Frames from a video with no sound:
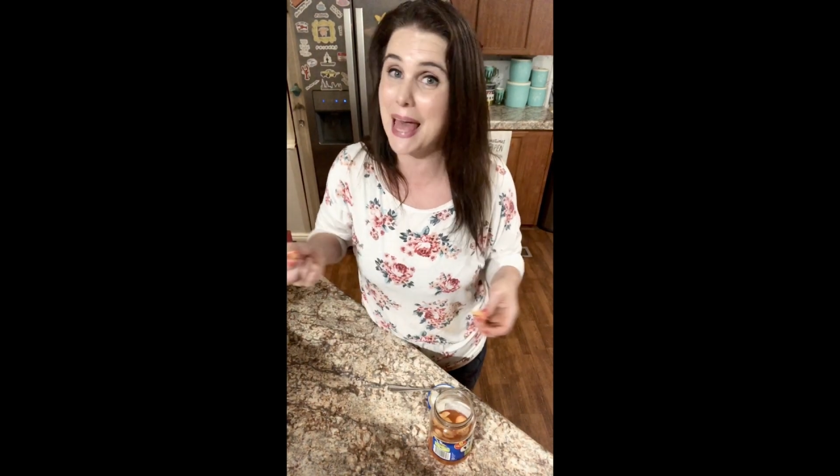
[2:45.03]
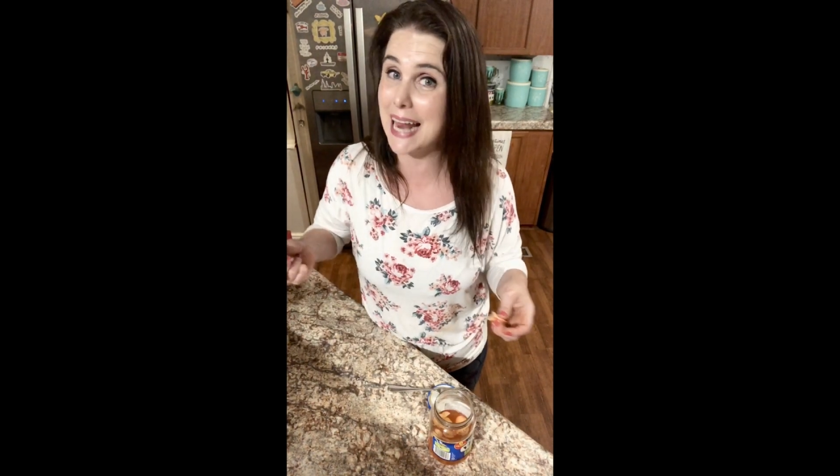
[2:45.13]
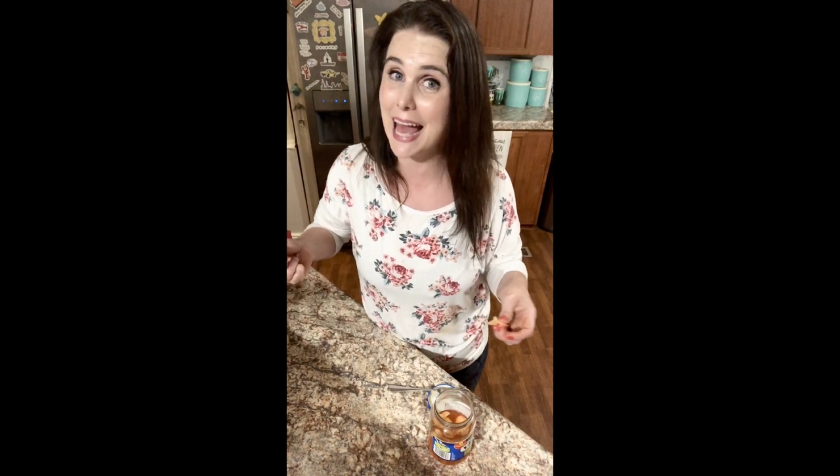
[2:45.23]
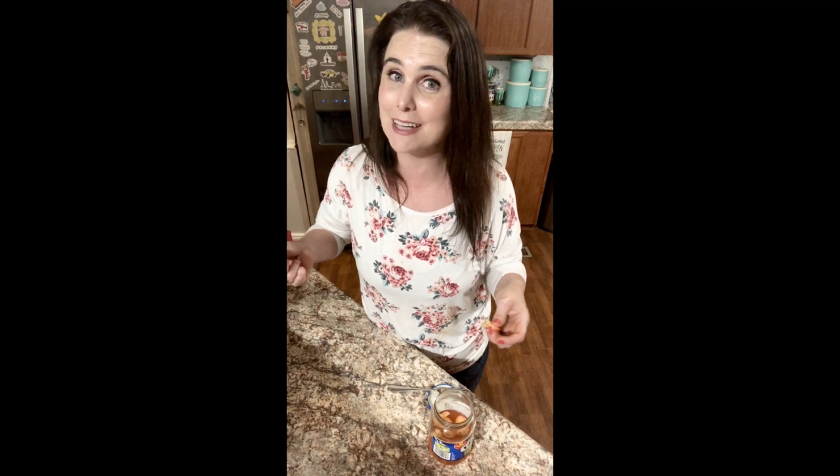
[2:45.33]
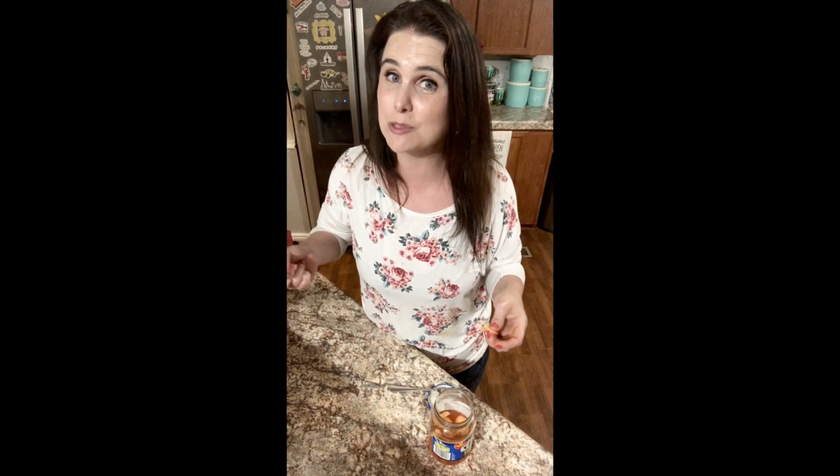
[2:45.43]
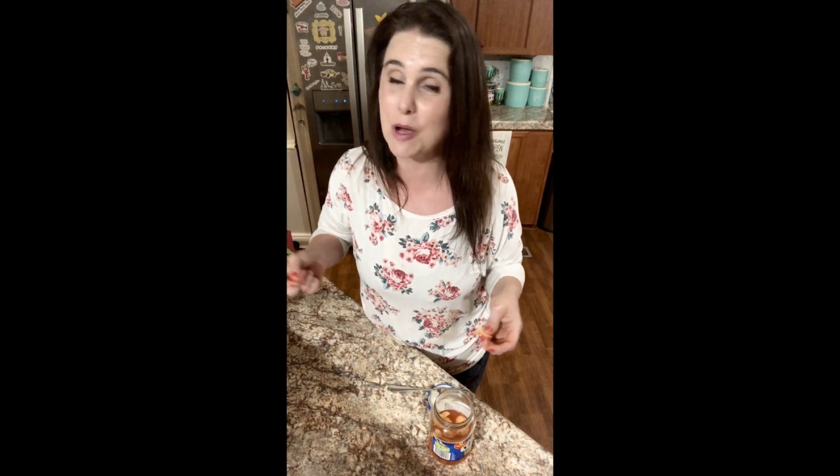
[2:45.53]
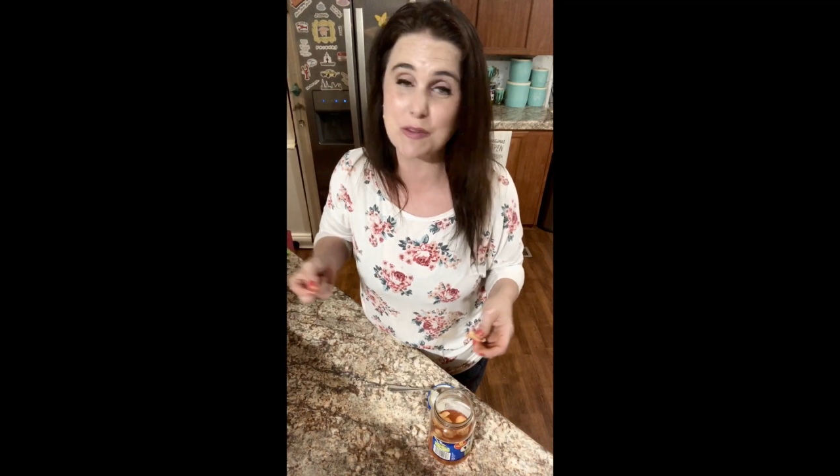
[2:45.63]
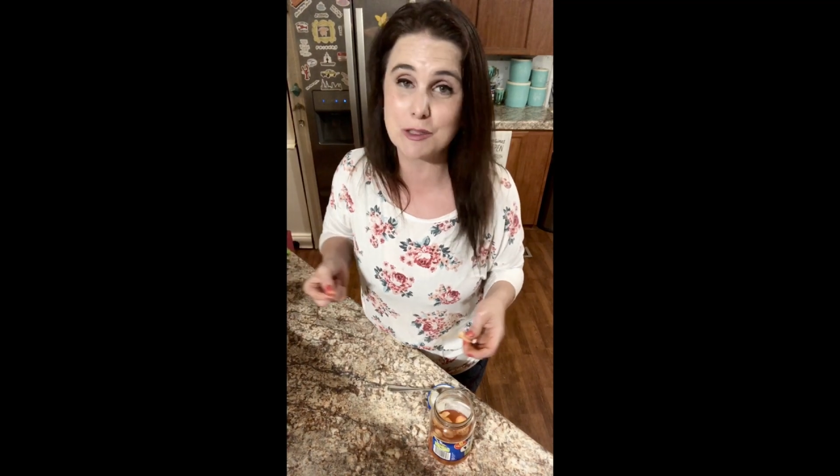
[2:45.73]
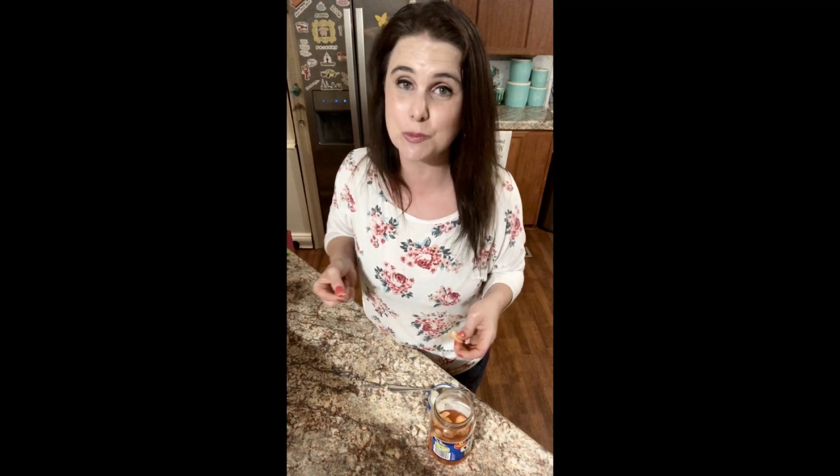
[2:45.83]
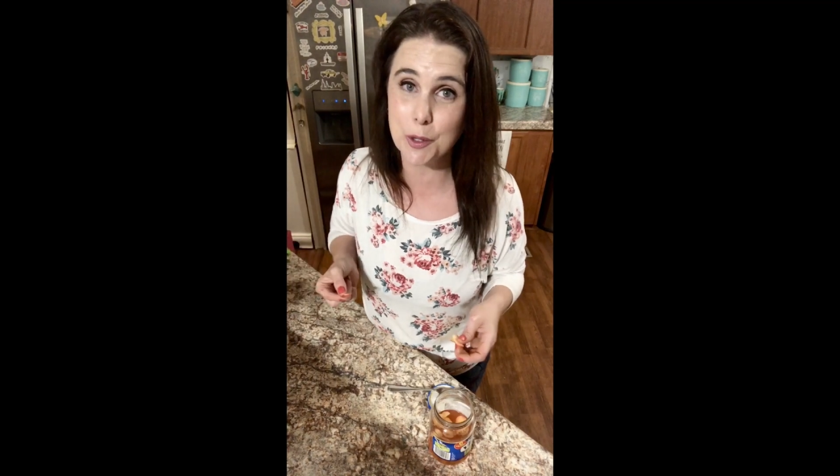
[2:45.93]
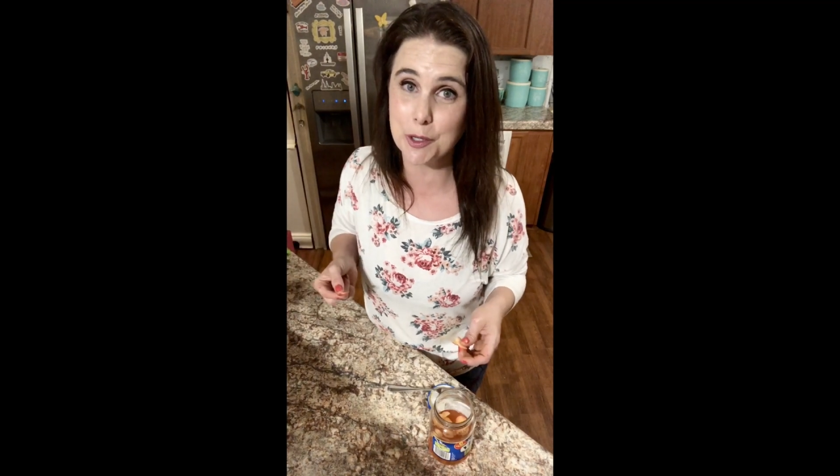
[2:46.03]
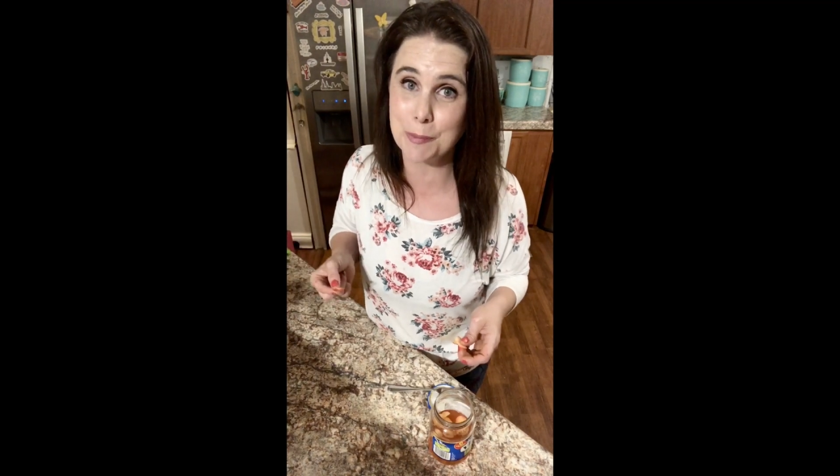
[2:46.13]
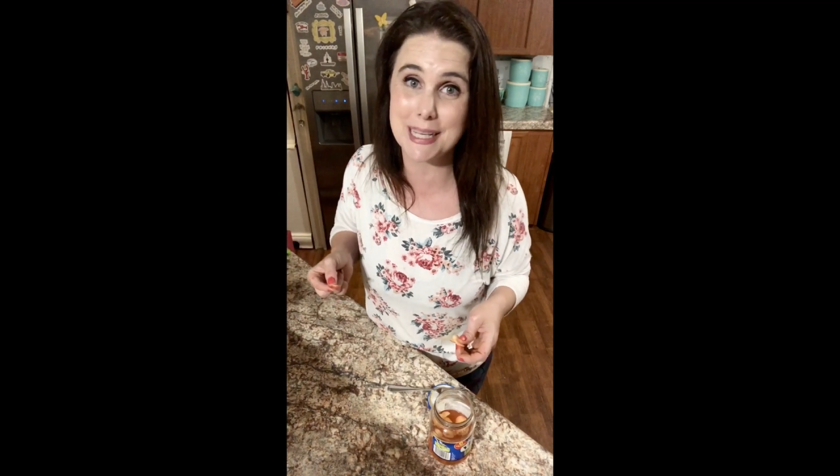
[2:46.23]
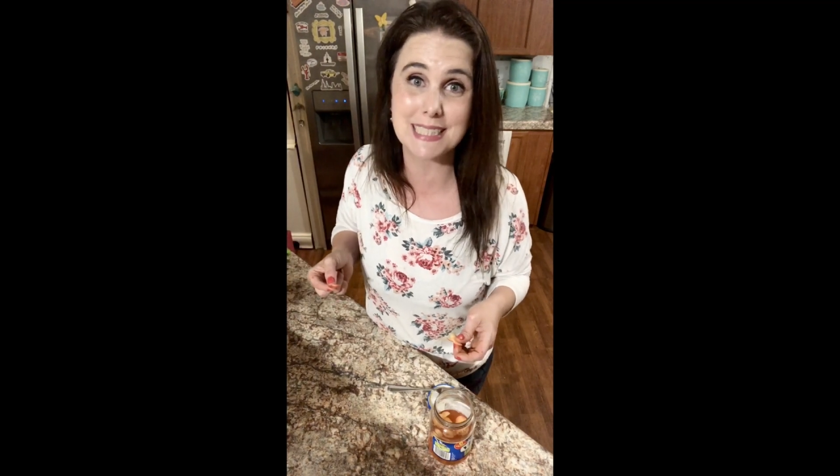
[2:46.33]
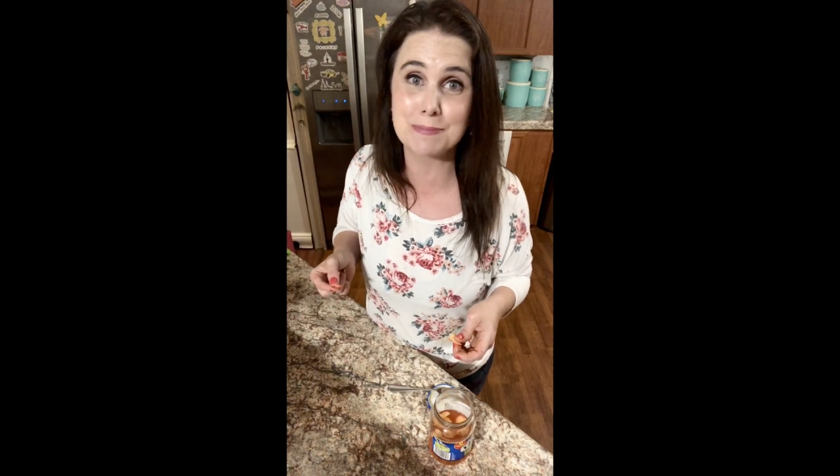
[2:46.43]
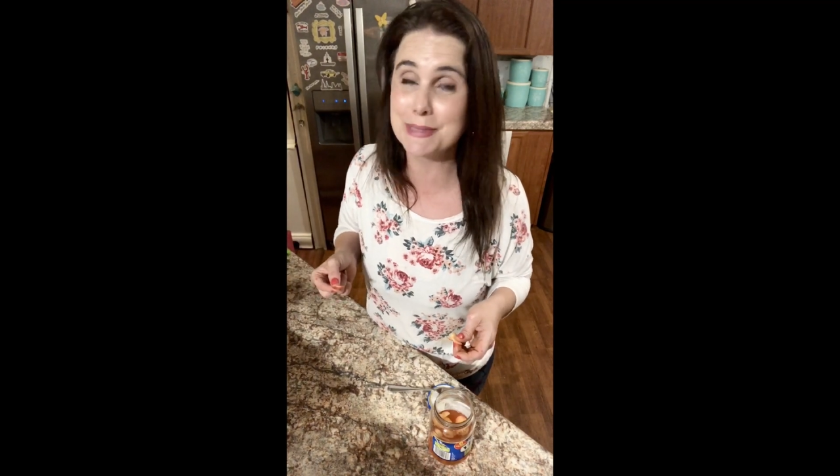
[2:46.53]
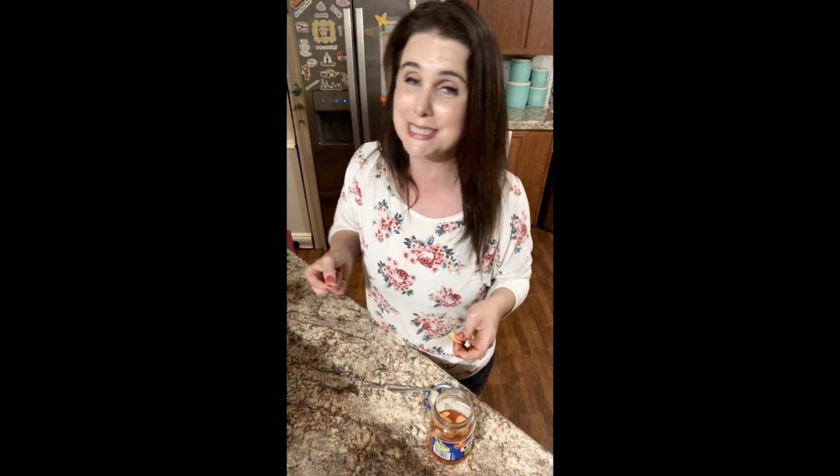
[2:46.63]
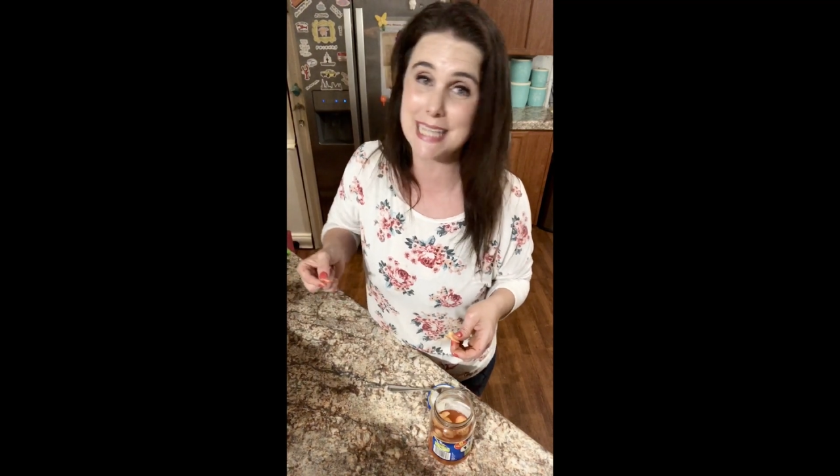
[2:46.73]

housewife on Twitter because Mrs.